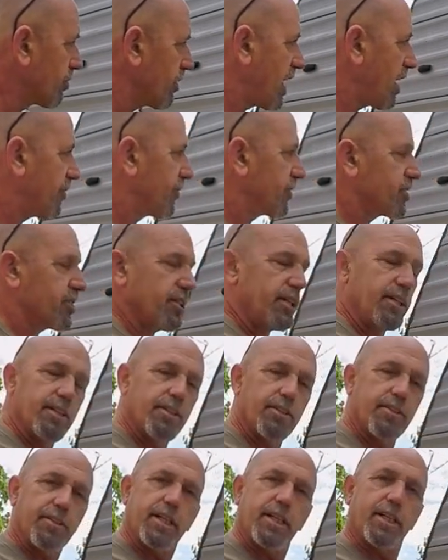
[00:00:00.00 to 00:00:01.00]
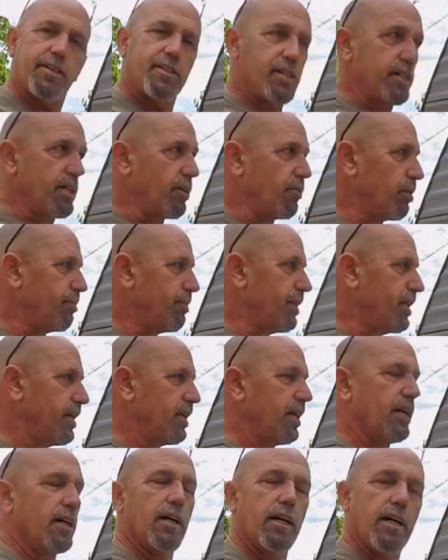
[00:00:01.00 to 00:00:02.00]
graphics here that uh, would
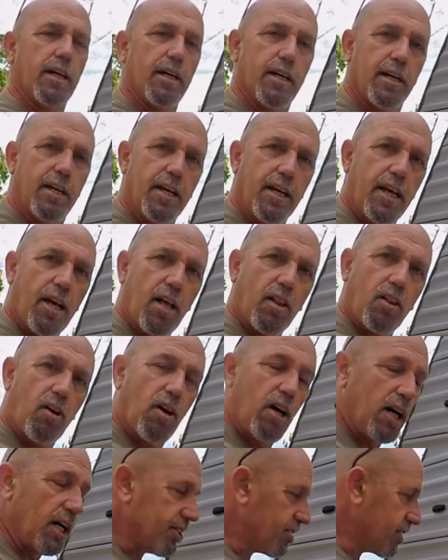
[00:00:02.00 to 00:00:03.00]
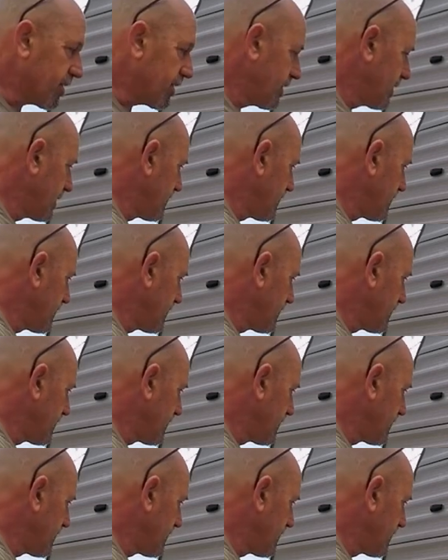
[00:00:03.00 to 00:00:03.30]
be uh, lost.